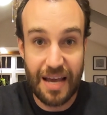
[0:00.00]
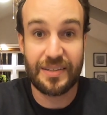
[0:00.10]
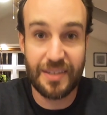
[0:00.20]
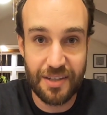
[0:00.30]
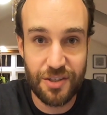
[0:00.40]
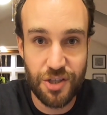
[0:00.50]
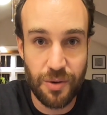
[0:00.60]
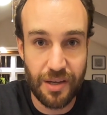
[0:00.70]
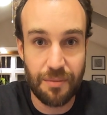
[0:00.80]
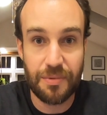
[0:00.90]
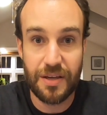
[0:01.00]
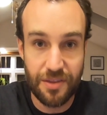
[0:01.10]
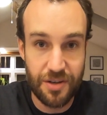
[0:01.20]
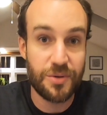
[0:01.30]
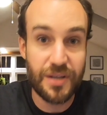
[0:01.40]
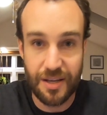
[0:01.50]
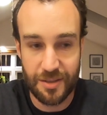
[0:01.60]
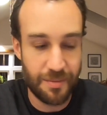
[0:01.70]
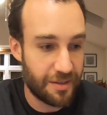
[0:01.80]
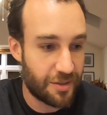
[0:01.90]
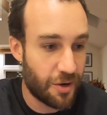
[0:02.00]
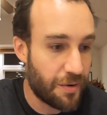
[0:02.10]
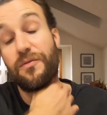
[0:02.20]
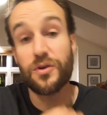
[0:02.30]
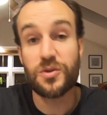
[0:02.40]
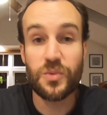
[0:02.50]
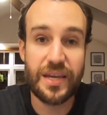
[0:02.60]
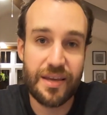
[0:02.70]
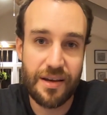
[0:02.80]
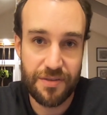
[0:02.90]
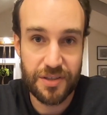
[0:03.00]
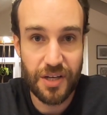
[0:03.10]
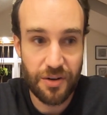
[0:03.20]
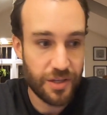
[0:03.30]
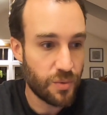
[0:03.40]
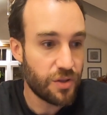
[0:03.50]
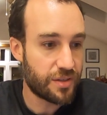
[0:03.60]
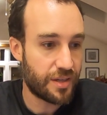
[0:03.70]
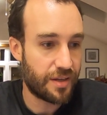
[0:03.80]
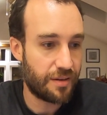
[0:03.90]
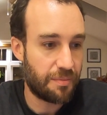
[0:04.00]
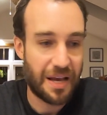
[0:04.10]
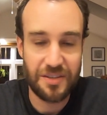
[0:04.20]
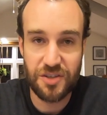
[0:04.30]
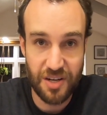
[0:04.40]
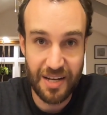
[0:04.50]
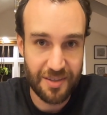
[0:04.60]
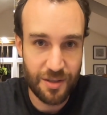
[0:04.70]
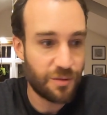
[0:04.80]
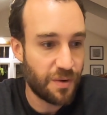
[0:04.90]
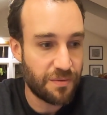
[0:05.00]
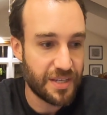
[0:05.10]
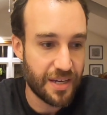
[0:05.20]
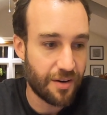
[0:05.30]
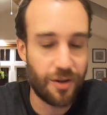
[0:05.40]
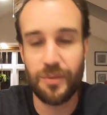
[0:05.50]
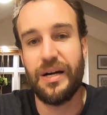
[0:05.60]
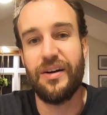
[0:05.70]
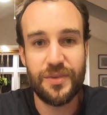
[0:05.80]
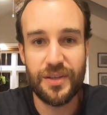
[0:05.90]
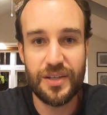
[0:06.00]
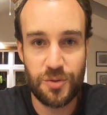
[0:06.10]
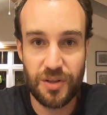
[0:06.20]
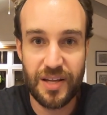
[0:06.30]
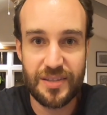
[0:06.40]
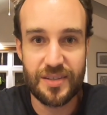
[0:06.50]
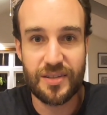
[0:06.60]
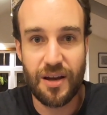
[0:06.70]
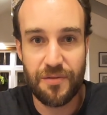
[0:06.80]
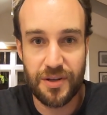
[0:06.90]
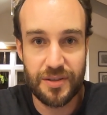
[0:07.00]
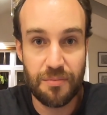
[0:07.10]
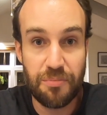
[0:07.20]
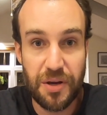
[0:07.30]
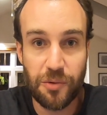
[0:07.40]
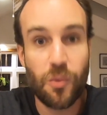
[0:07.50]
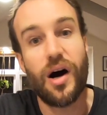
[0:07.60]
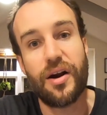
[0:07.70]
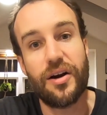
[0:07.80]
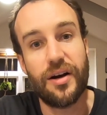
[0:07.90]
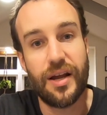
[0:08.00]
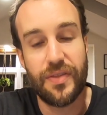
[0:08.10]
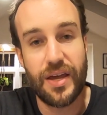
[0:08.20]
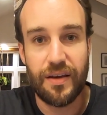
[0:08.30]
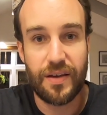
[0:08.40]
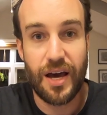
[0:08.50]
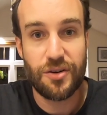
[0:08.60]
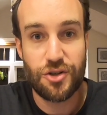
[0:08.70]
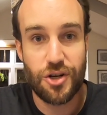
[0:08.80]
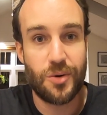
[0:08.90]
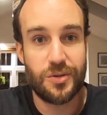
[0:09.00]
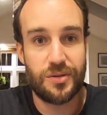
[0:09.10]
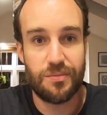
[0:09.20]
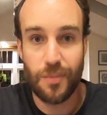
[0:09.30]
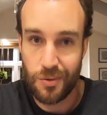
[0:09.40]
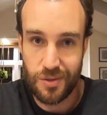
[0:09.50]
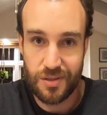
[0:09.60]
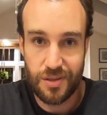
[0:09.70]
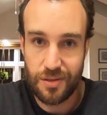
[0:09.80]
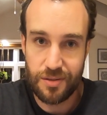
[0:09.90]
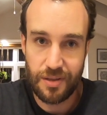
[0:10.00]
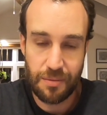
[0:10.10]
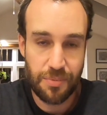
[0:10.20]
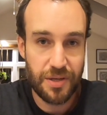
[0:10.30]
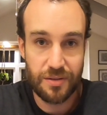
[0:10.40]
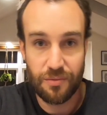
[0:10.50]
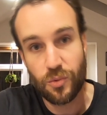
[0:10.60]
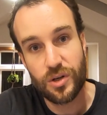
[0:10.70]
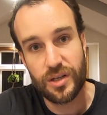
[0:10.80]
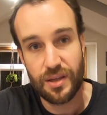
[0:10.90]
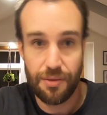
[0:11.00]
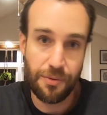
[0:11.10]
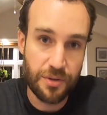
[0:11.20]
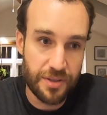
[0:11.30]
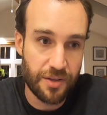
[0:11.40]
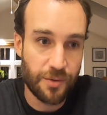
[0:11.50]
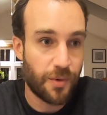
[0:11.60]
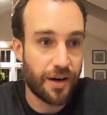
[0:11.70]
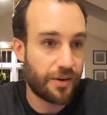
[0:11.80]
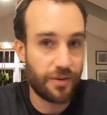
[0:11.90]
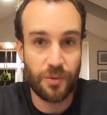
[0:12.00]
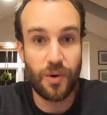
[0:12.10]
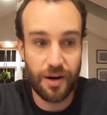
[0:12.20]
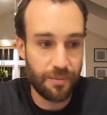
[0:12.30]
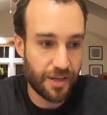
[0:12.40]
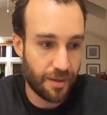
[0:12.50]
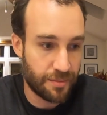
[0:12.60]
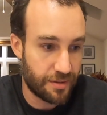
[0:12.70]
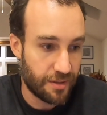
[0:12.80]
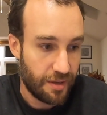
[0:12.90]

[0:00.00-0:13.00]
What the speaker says: Exodus showing up in the New Testament. So first week of the series, we looked at a passage in Exodus 15 all about the Israelites discovering some bitter water, and then God shows Moses this piece of wood. He throws it in the water, and the water becomes